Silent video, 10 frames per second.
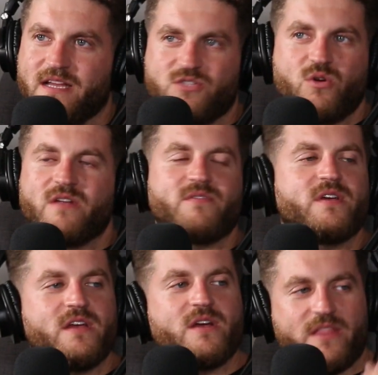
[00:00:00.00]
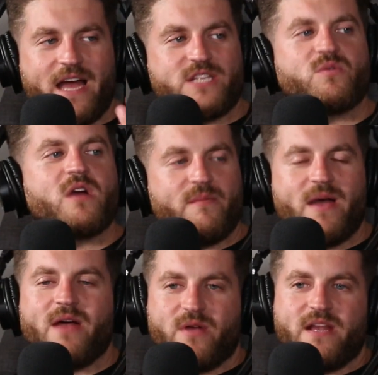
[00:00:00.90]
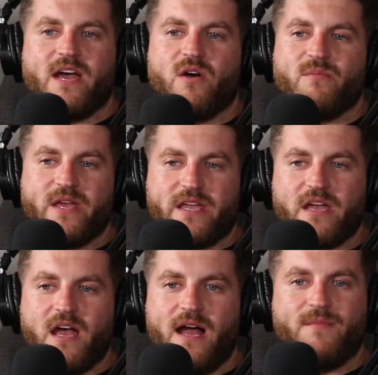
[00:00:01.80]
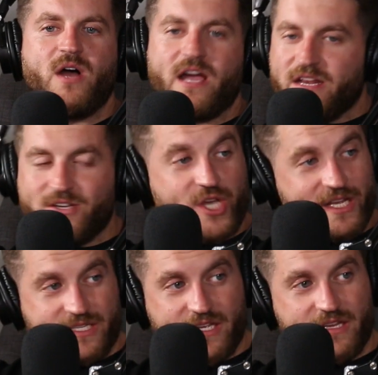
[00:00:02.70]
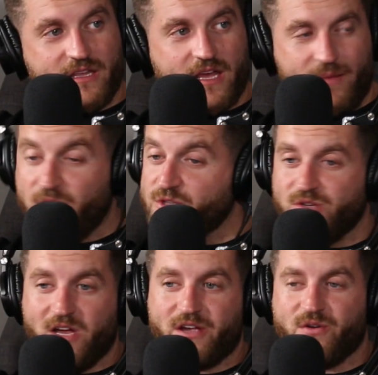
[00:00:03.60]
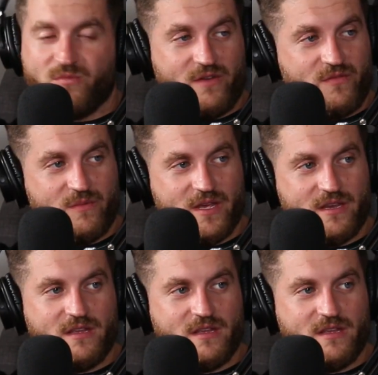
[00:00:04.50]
That's sort of, that's where I'm at right now. I'm like, I'm not going to chase it. No. I'm also not going to run from it.